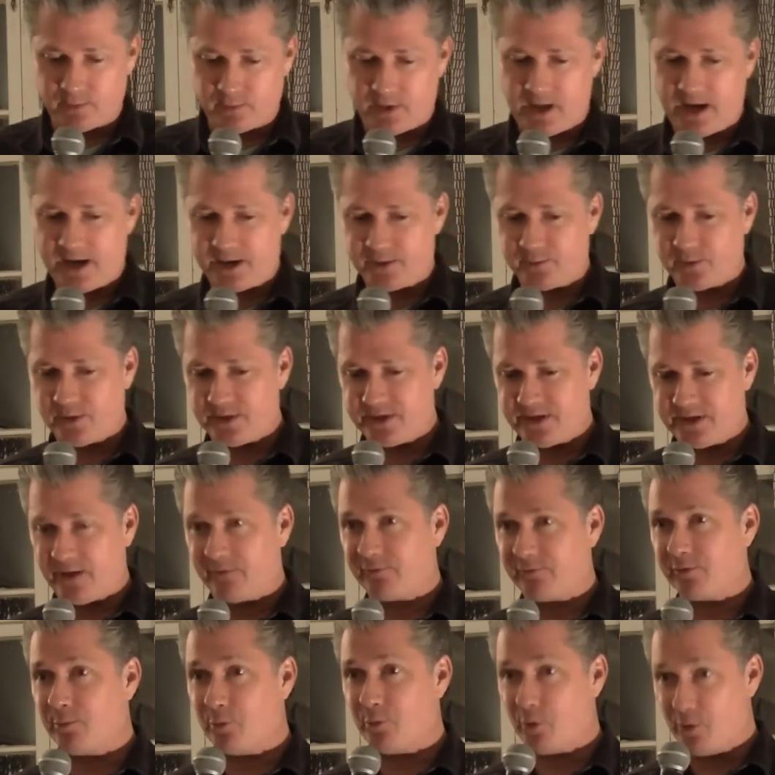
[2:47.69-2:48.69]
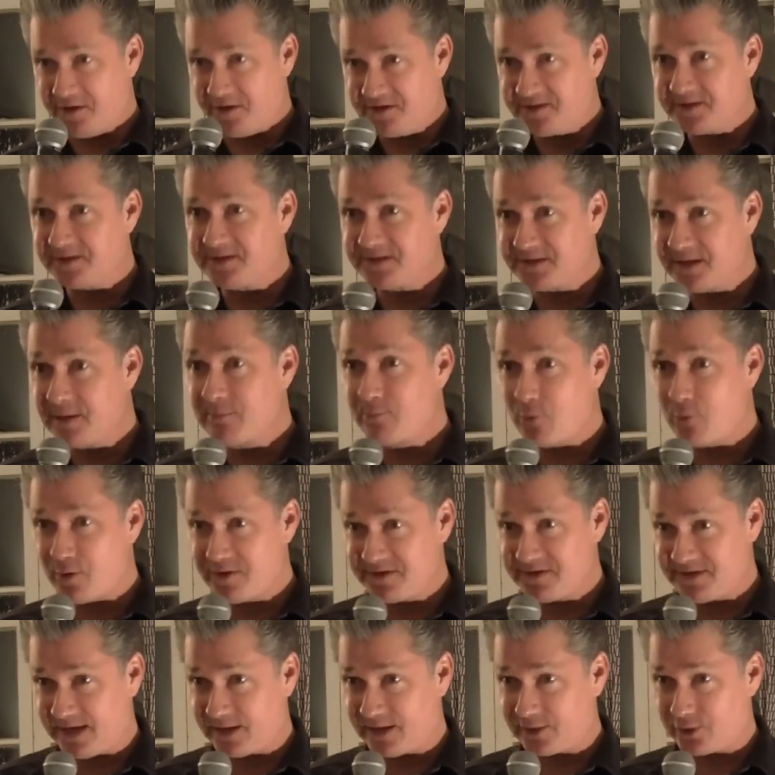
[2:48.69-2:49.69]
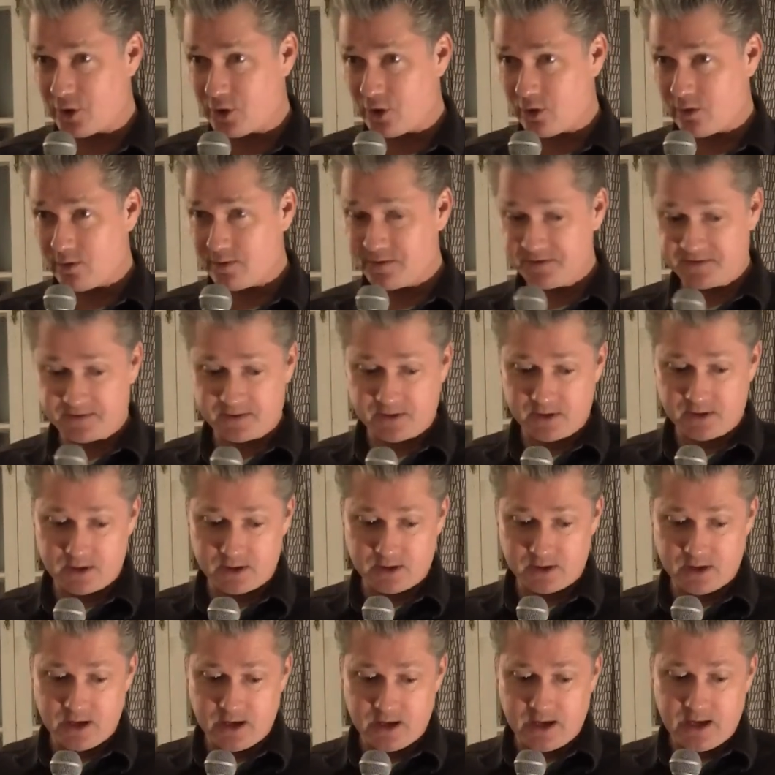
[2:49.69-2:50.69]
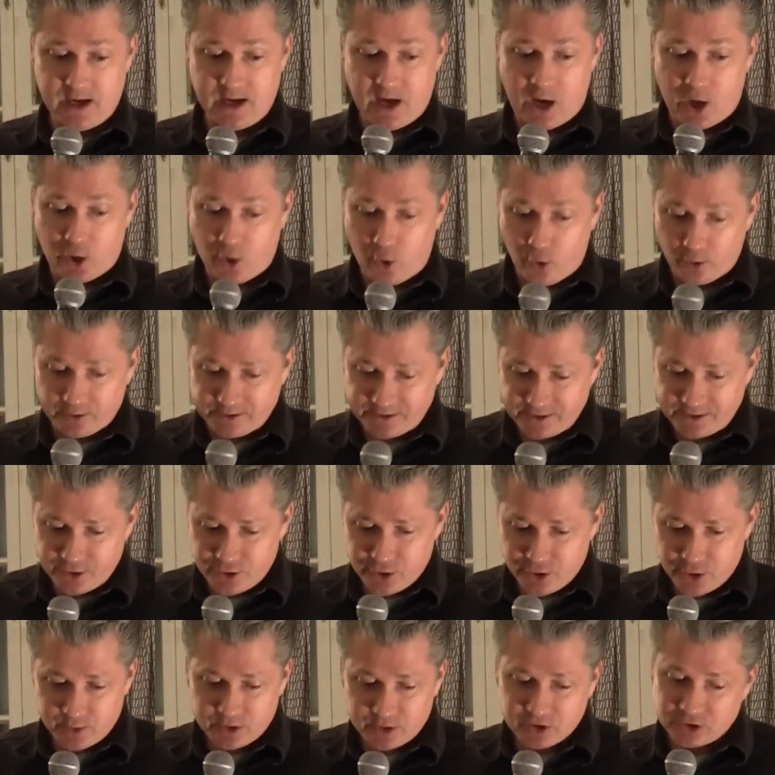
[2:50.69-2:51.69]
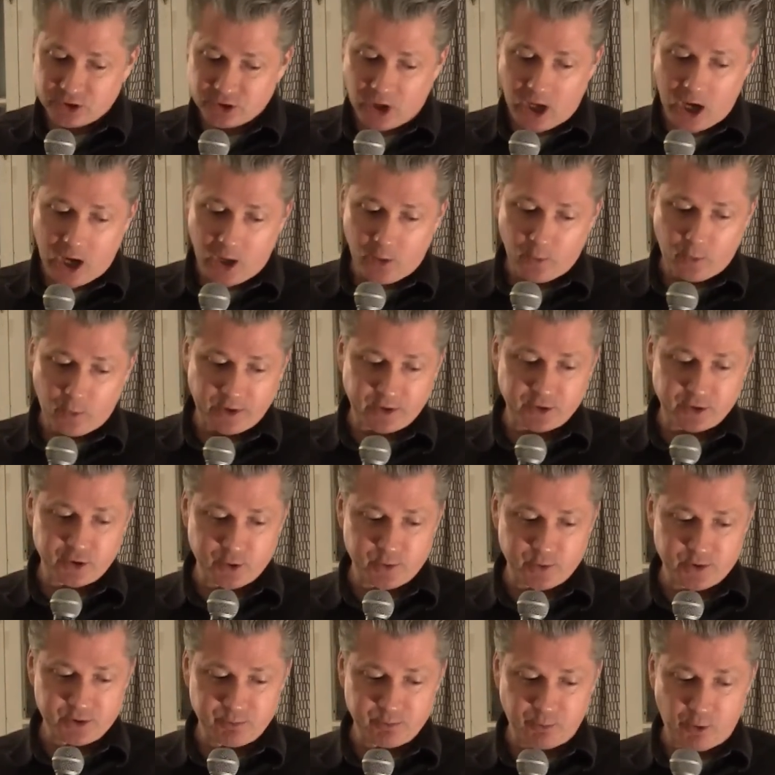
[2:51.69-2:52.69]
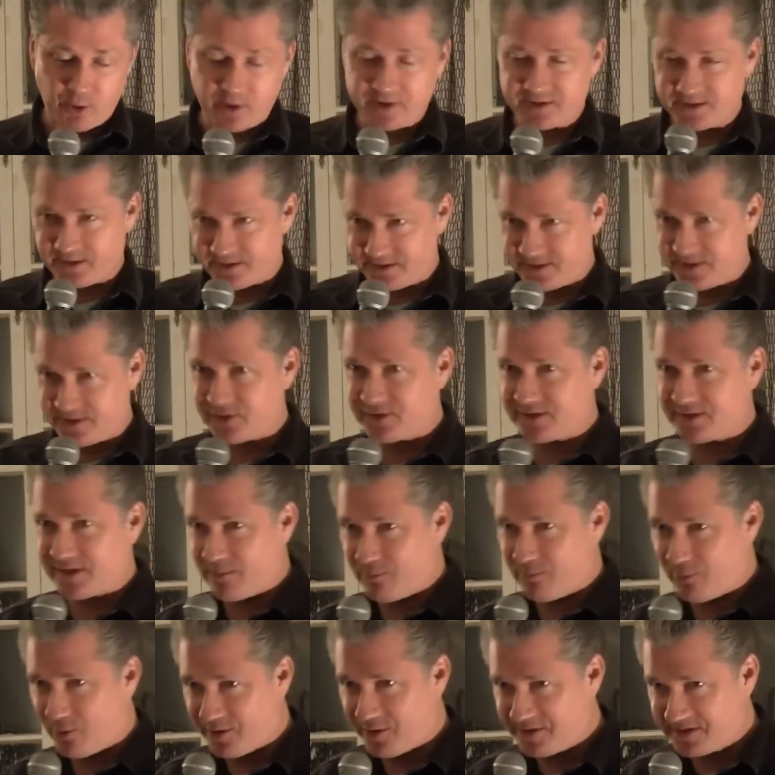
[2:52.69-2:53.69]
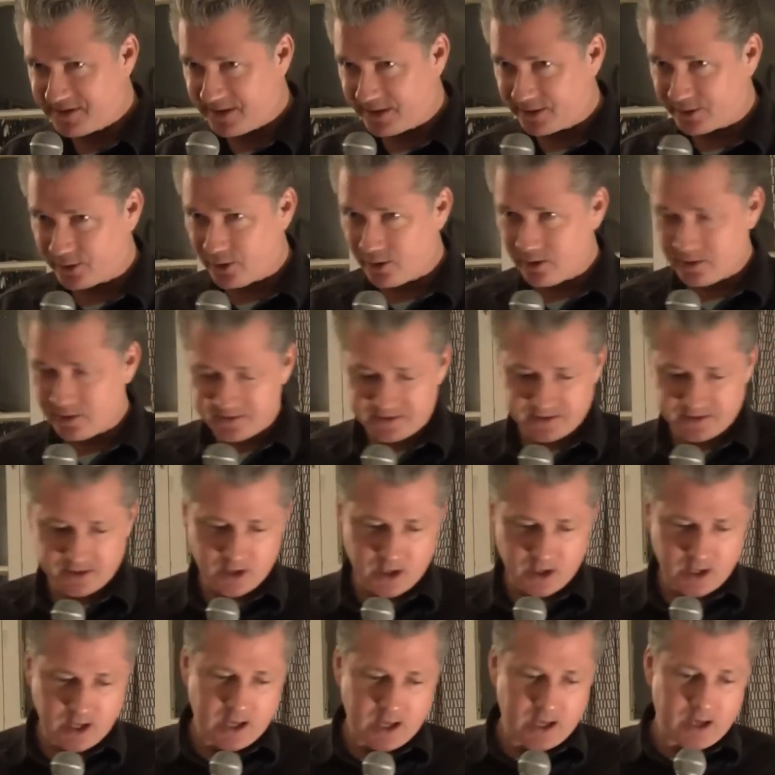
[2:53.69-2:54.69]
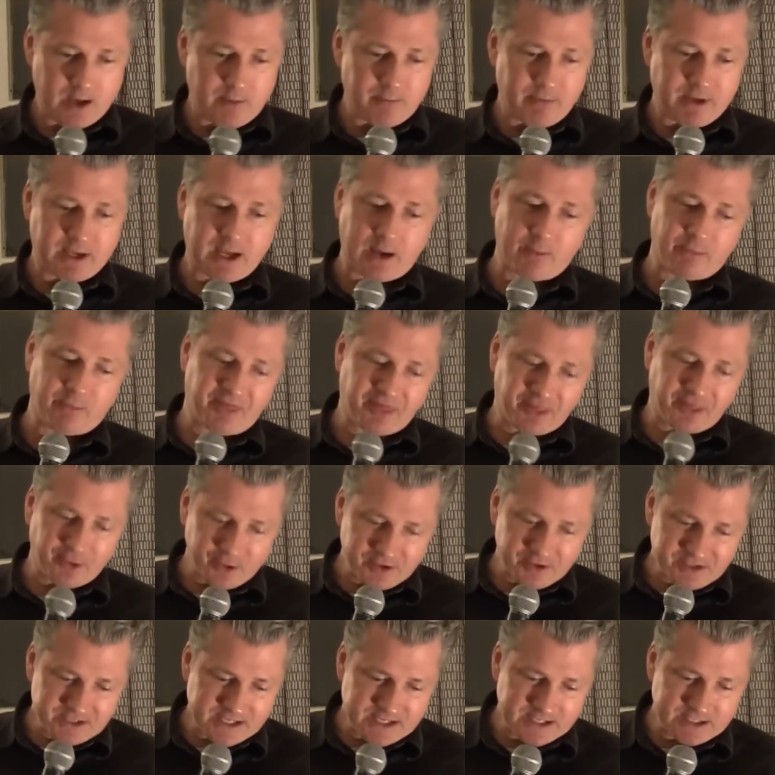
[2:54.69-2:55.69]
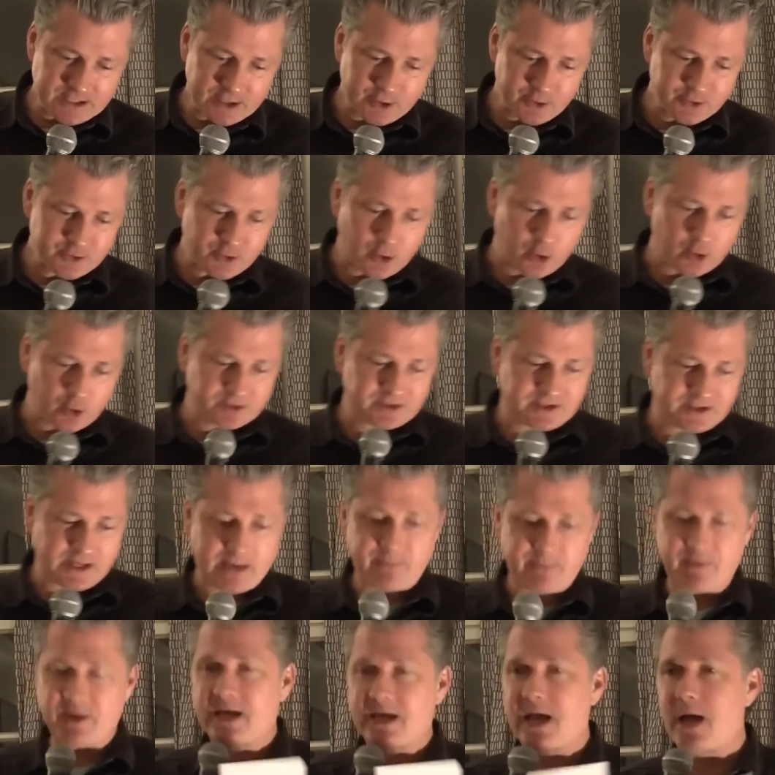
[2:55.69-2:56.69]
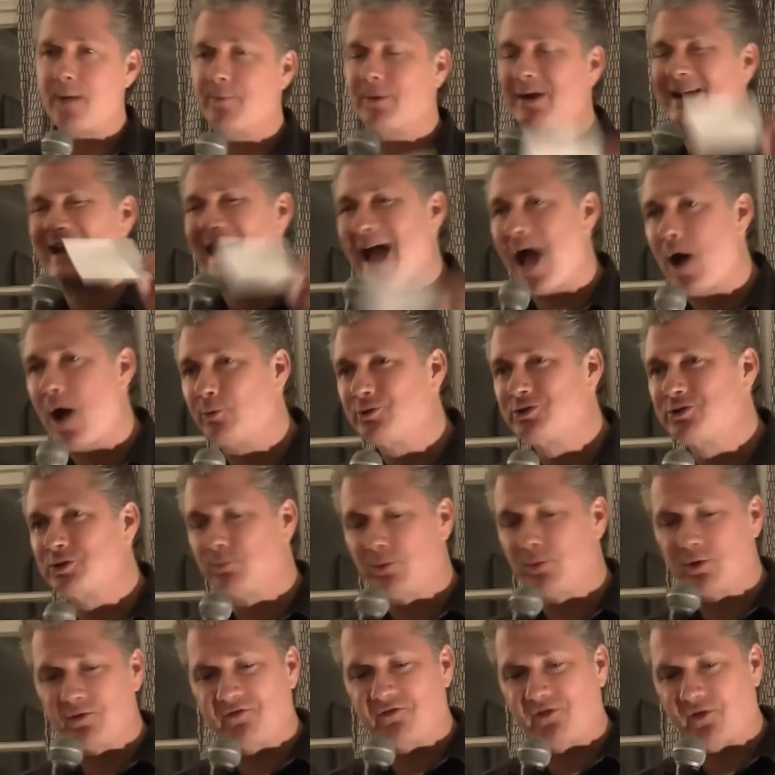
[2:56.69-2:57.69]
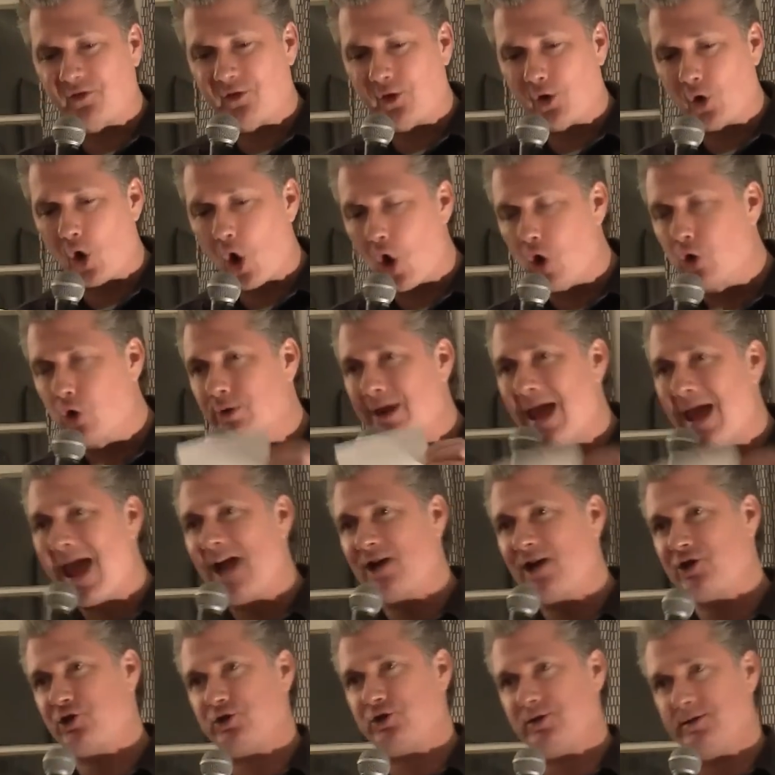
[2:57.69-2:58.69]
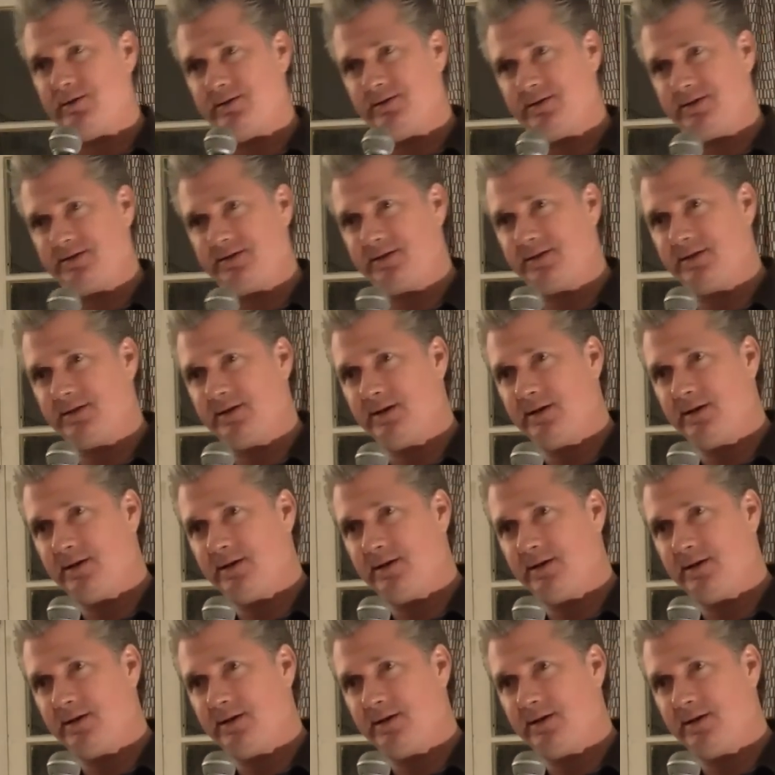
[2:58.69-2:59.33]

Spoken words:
I had written down for boys. Let's say boys and girls. According to Jewish law, when Jewish boys, let's just say boys and girls, become 13 years old, they become accountable for their own actions.